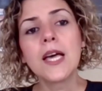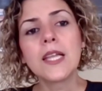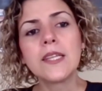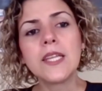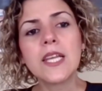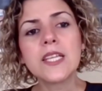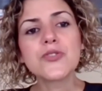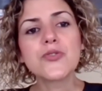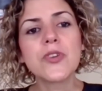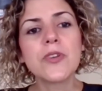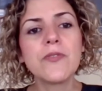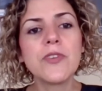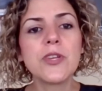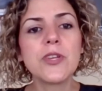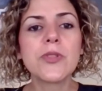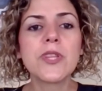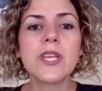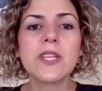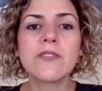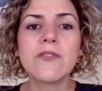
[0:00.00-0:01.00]
Let's
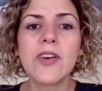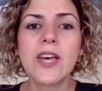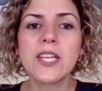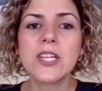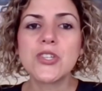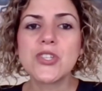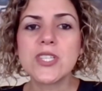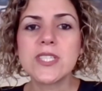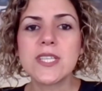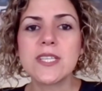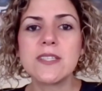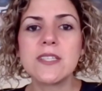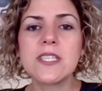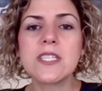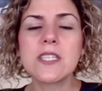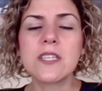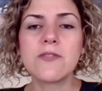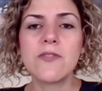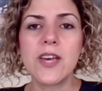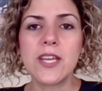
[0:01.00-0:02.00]
review the advantages and
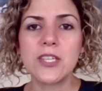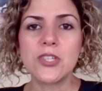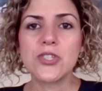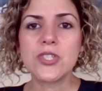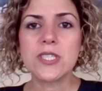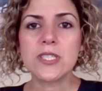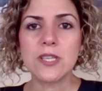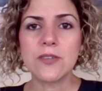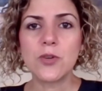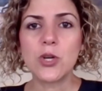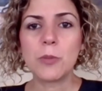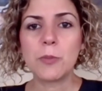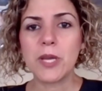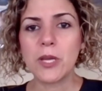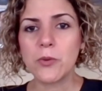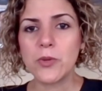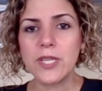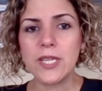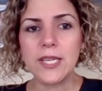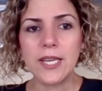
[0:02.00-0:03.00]
disadvantages of home equity